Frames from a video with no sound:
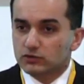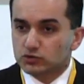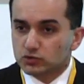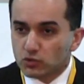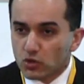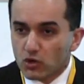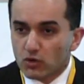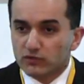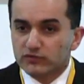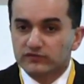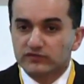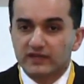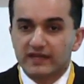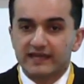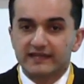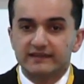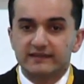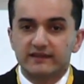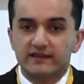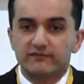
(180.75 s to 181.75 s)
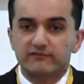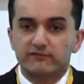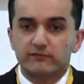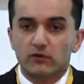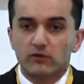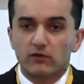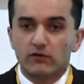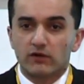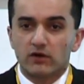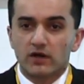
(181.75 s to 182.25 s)
growth in
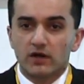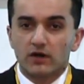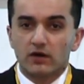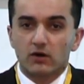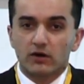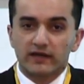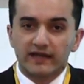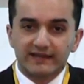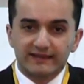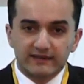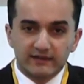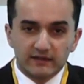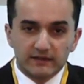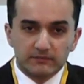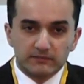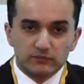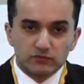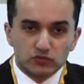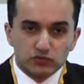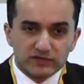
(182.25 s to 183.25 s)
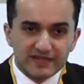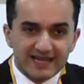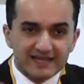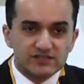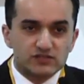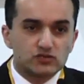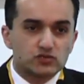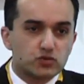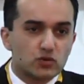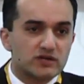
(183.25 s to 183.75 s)
the
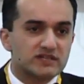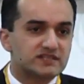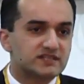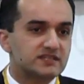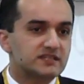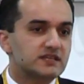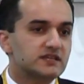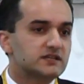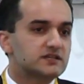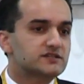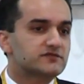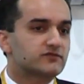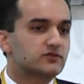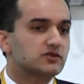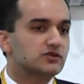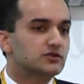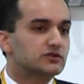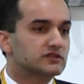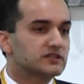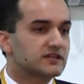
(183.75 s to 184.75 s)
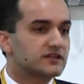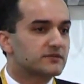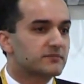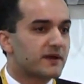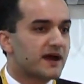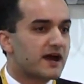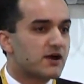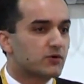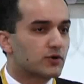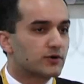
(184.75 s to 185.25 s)
next 20 years for nuclear
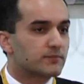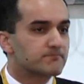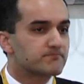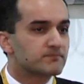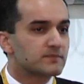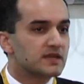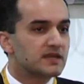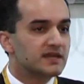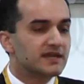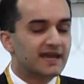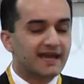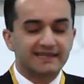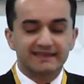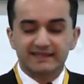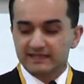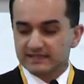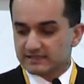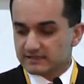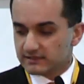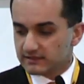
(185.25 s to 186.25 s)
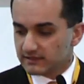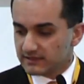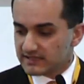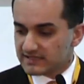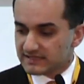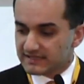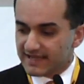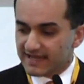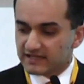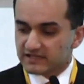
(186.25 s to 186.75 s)
power. And
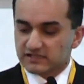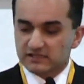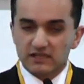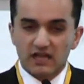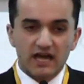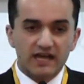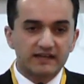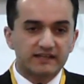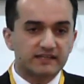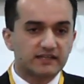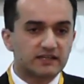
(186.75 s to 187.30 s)
this next slide